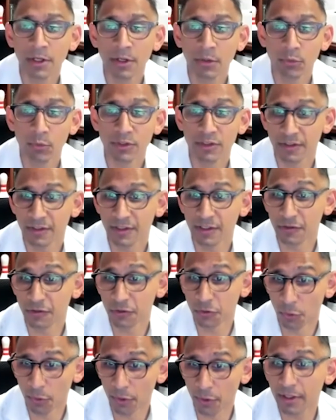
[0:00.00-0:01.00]
which has
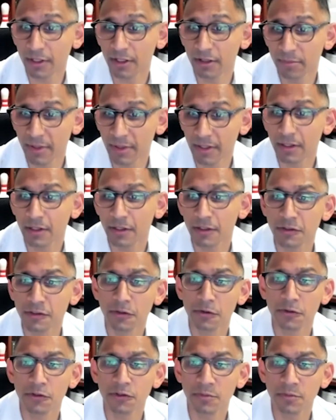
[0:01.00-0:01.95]
historically been considered